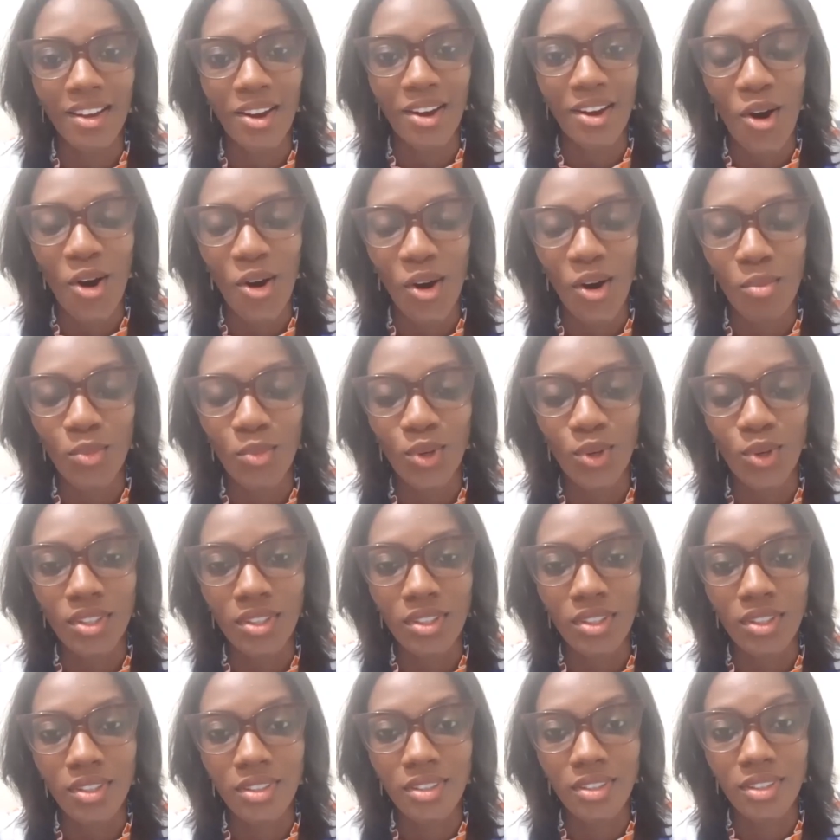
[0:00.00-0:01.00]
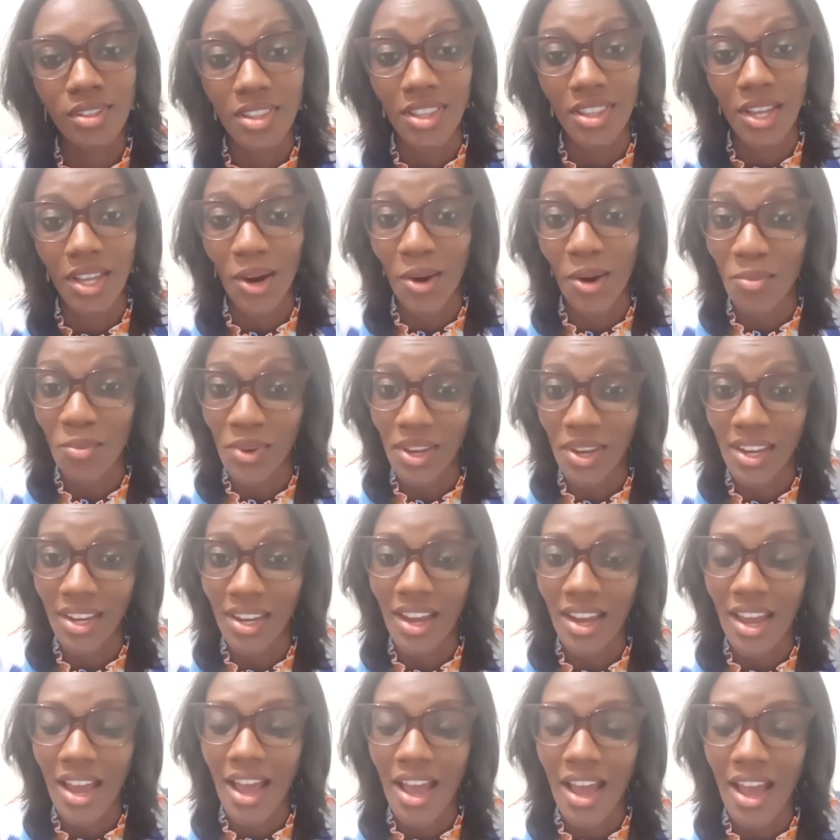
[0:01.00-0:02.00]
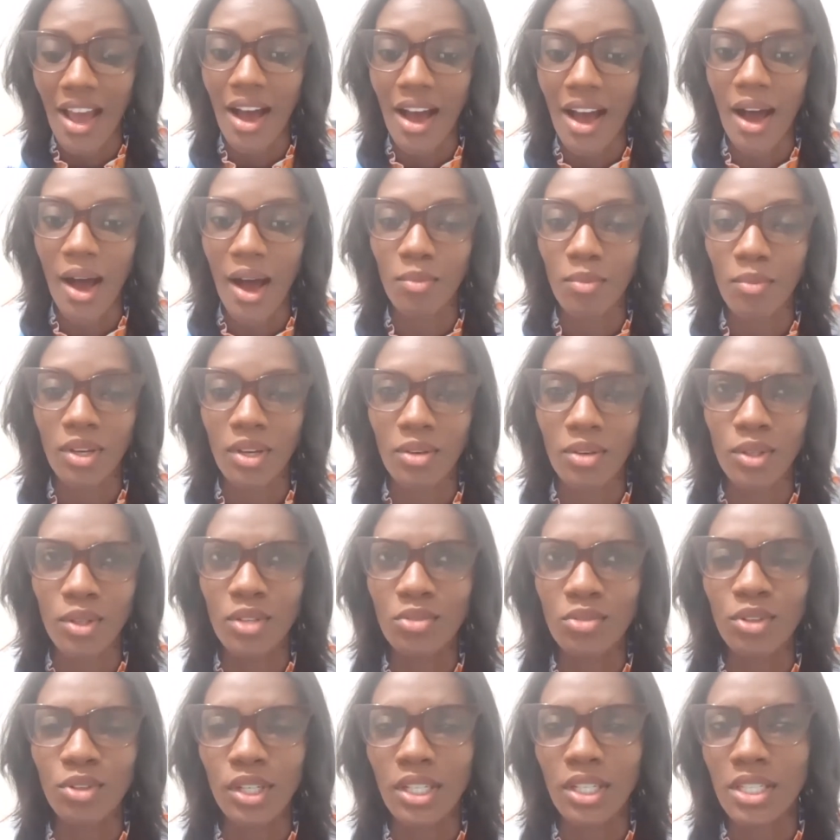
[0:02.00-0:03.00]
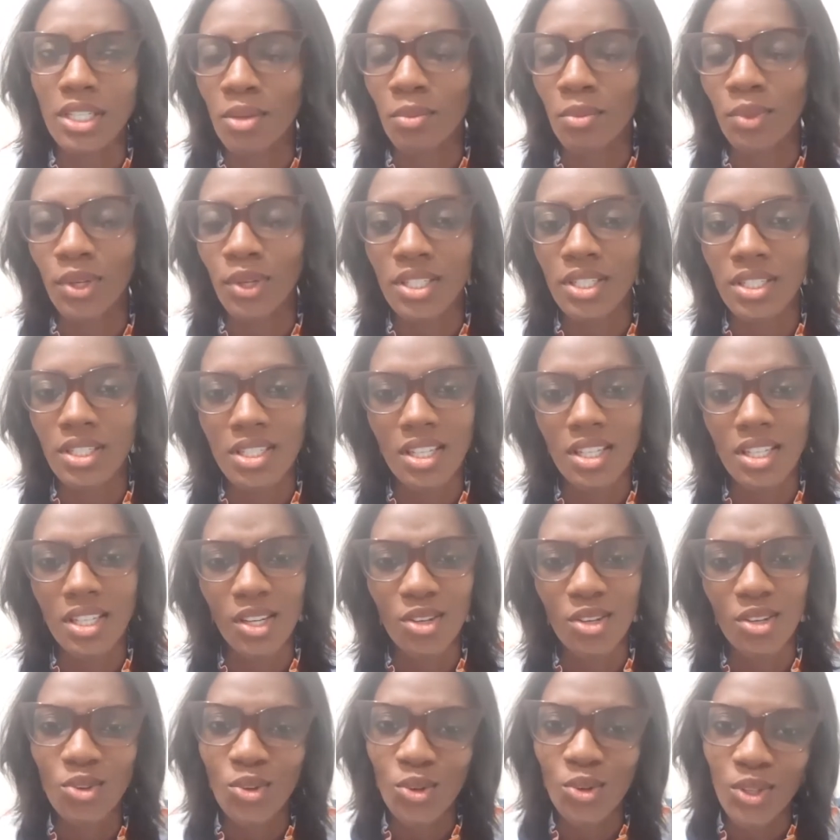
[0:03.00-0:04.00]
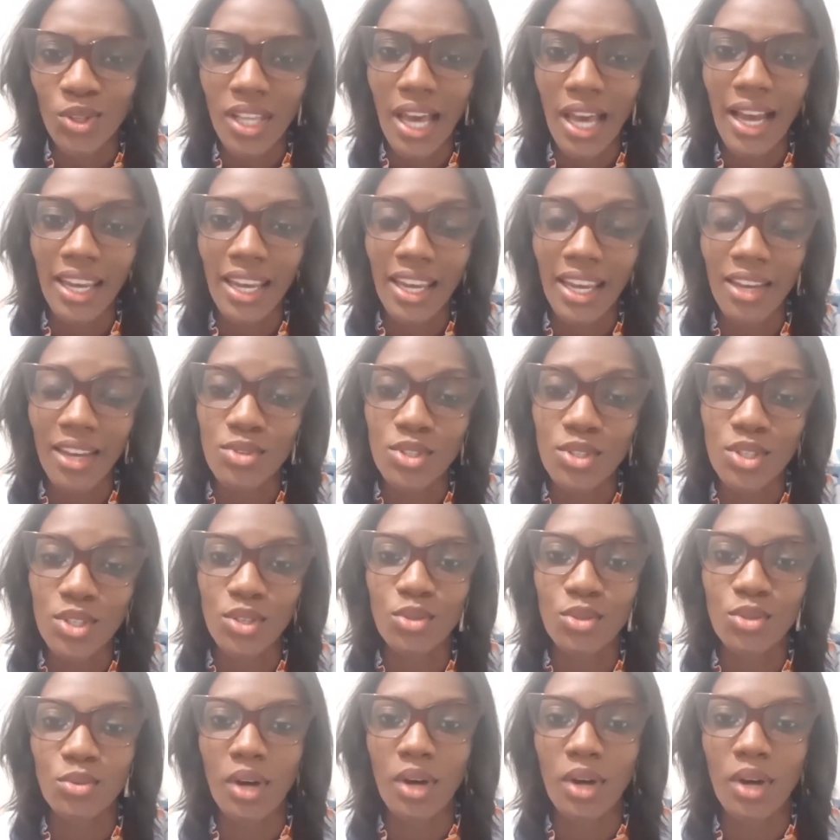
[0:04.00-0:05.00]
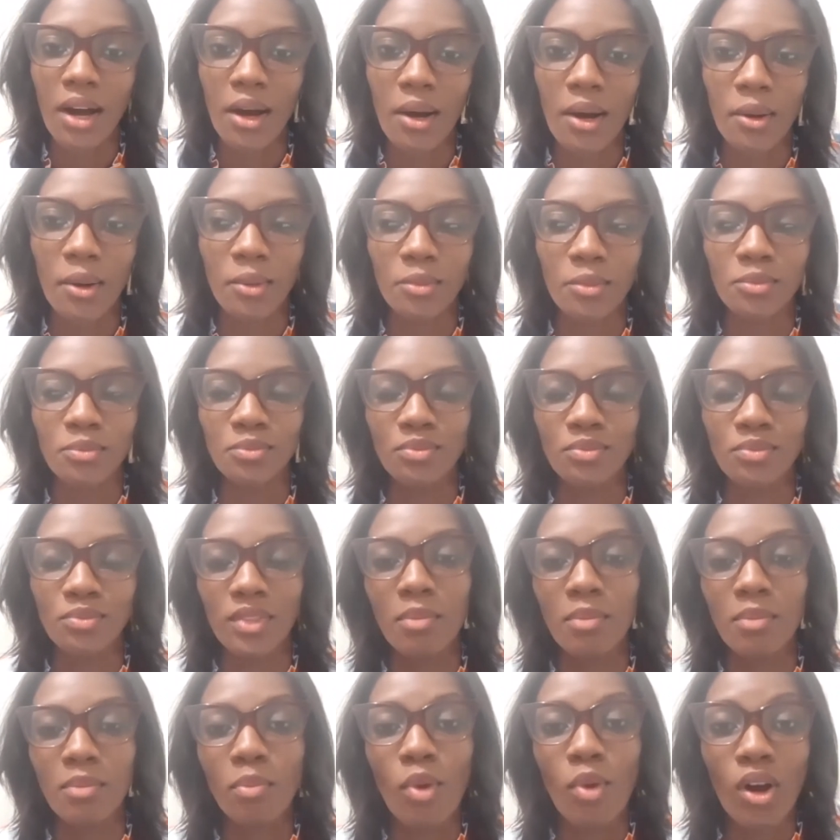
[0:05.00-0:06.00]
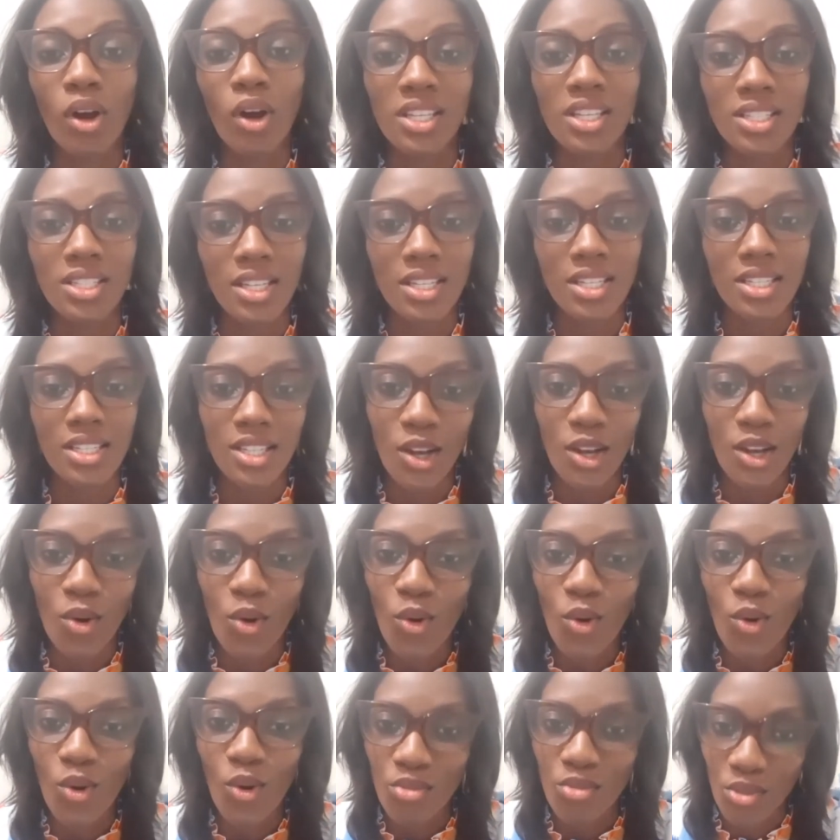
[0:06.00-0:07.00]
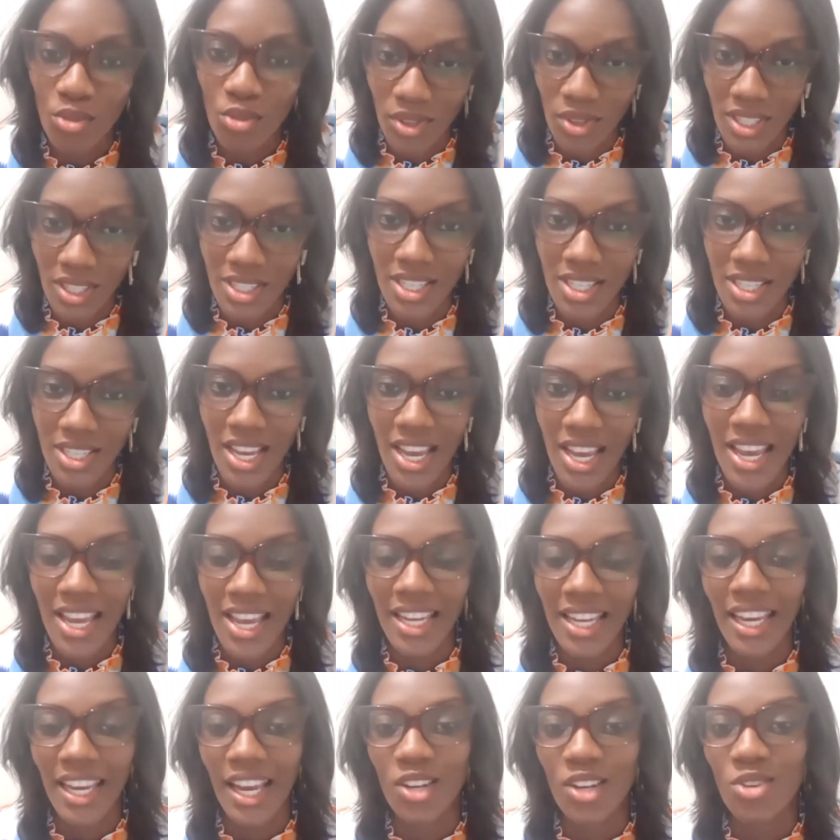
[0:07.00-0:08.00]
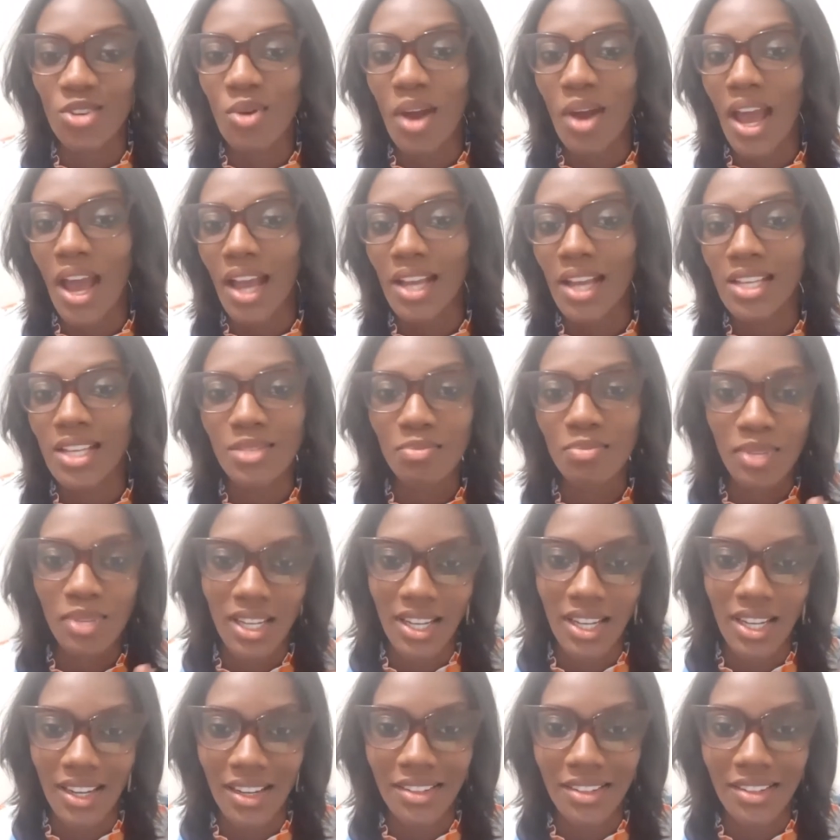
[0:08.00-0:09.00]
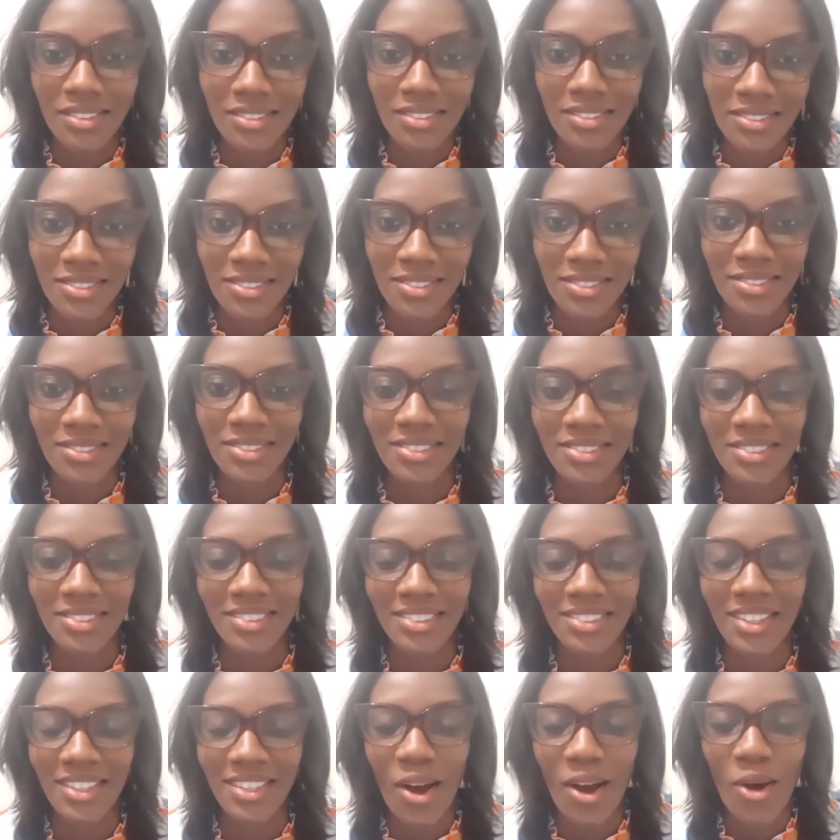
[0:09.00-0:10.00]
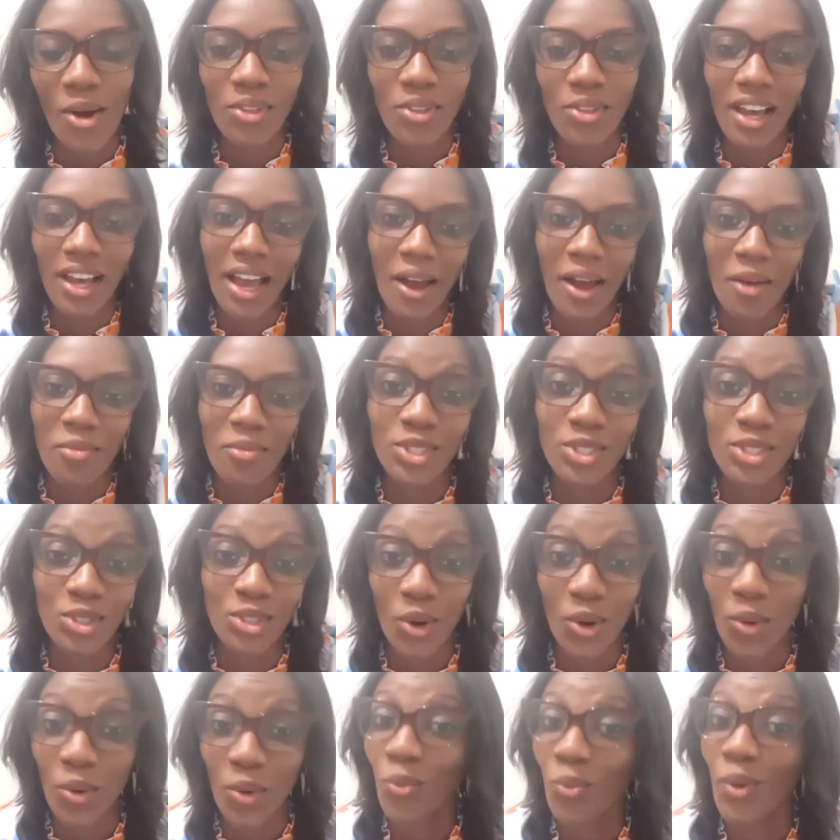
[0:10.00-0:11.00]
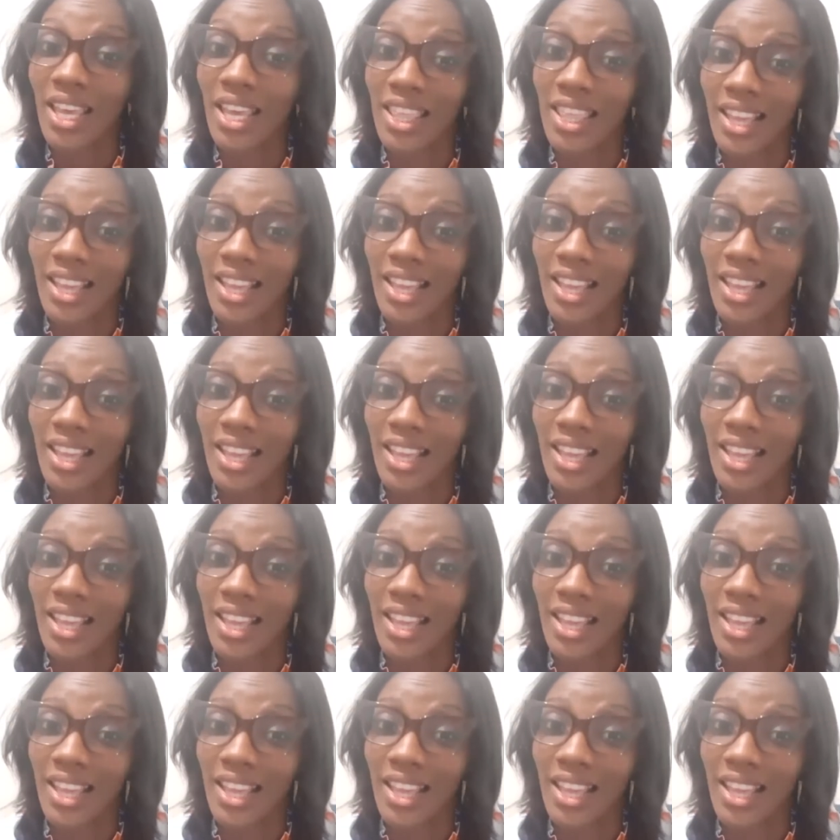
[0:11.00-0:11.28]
hormonal therapy. I would have heard some persons say, that gives you the polycystic ovaries. Can you explain how that happens or why that